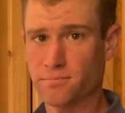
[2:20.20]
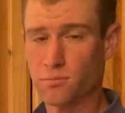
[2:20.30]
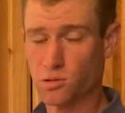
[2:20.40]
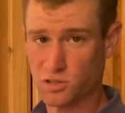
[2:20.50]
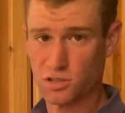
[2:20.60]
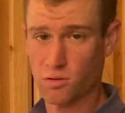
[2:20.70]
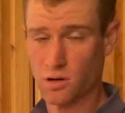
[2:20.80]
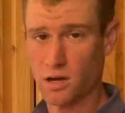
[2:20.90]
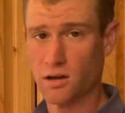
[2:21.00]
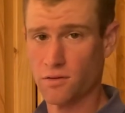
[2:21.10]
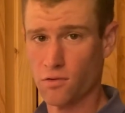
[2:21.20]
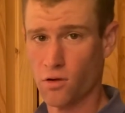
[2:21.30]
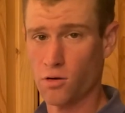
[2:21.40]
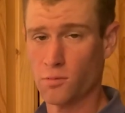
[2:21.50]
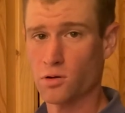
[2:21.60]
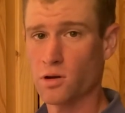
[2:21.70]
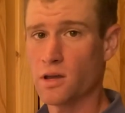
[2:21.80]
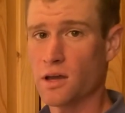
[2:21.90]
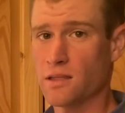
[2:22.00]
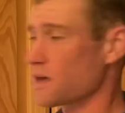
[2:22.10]
persona of a farmer.
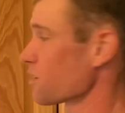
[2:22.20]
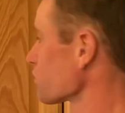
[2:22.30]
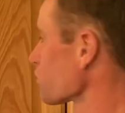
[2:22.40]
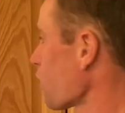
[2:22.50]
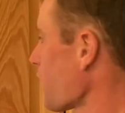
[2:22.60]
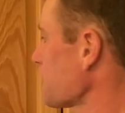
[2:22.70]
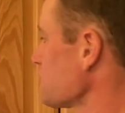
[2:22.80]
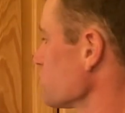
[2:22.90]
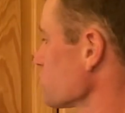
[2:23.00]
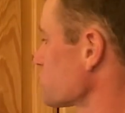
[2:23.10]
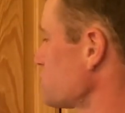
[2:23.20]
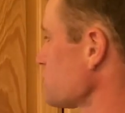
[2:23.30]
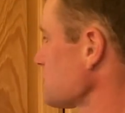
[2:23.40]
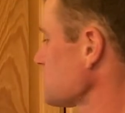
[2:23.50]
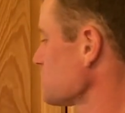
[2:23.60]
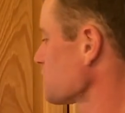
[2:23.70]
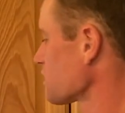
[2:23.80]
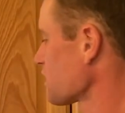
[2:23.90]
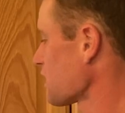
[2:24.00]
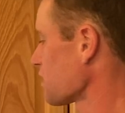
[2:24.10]
And then on the right, you'll see
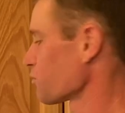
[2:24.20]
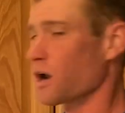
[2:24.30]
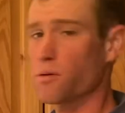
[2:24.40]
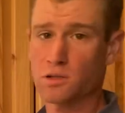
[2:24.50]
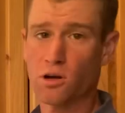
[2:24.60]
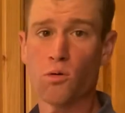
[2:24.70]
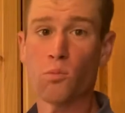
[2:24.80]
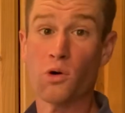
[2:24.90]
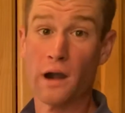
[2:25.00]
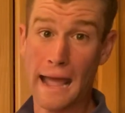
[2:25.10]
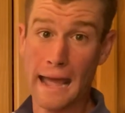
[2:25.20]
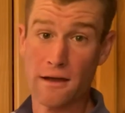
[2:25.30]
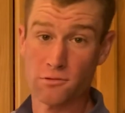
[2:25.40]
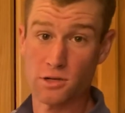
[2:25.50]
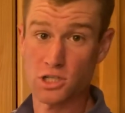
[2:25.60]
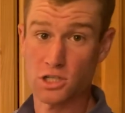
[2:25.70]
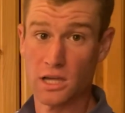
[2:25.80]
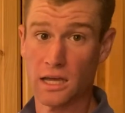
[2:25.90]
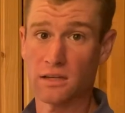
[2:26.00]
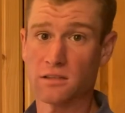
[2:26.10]
what I would call more average
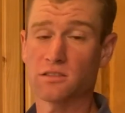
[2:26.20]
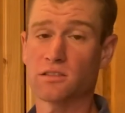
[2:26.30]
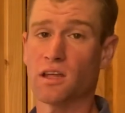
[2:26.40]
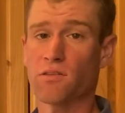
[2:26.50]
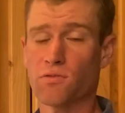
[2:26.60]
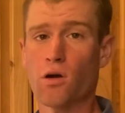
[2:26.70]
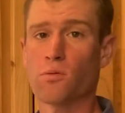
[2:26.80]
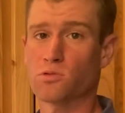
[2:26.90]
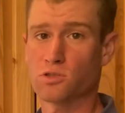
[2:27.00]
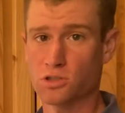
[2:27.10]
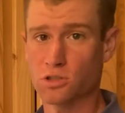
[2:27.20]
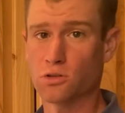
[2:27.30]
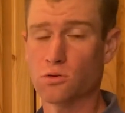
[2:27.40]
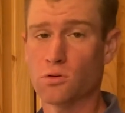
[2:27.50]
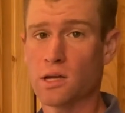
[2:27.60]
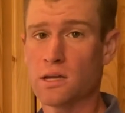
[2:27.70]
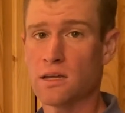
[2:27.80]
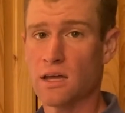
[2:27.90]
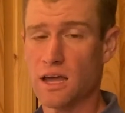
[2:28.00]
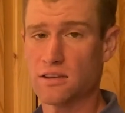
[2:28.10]
things that farmers do
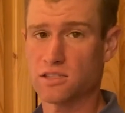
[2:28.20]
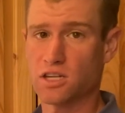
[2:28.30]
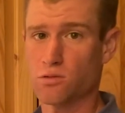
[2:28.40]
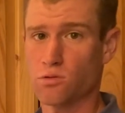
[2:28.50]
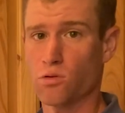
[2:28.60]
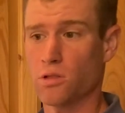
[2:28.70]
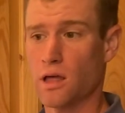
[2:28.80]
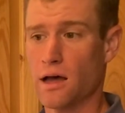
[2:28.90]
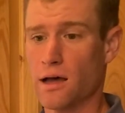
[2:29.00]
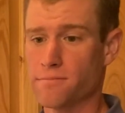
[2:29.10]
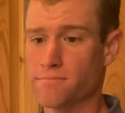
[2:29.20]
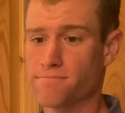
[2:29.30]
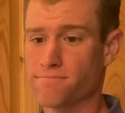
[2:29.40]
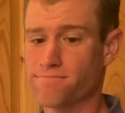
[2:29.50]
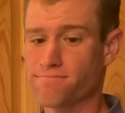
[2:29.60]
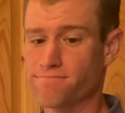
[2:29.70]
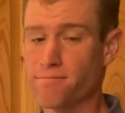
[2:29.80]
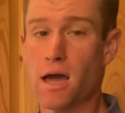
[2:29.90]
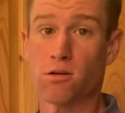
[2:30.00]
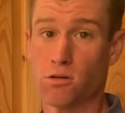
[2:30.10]
as a general
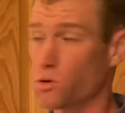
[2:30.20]
matter of